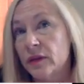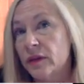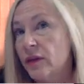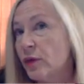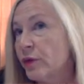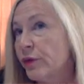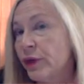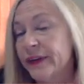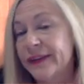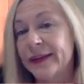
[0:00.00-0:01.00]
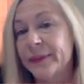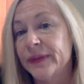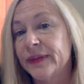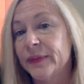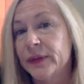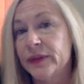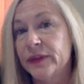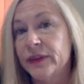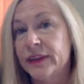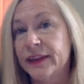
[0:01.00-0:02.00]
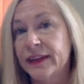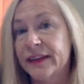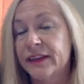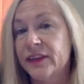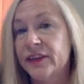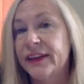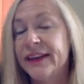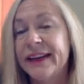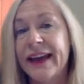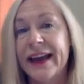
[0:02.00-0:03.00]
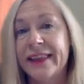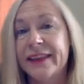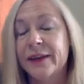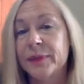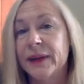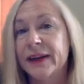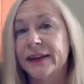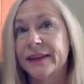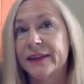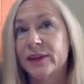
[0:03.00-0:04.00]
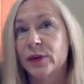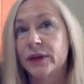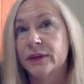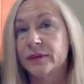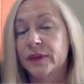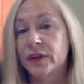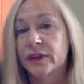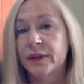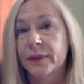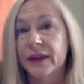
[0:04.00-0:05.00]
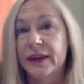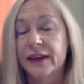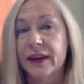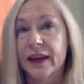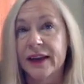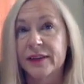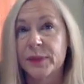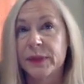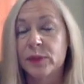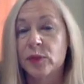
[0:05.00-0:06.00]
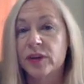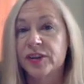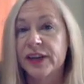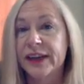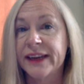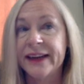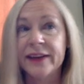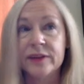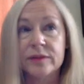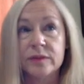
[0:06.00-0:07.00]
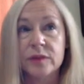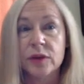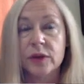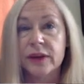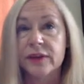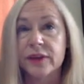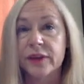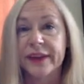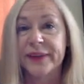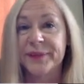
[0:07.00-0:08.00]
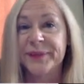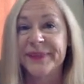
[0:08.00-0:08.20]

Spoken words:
So for example, suppose you collected your data at the appliance store or something, and as people were checking out, you interviewed them.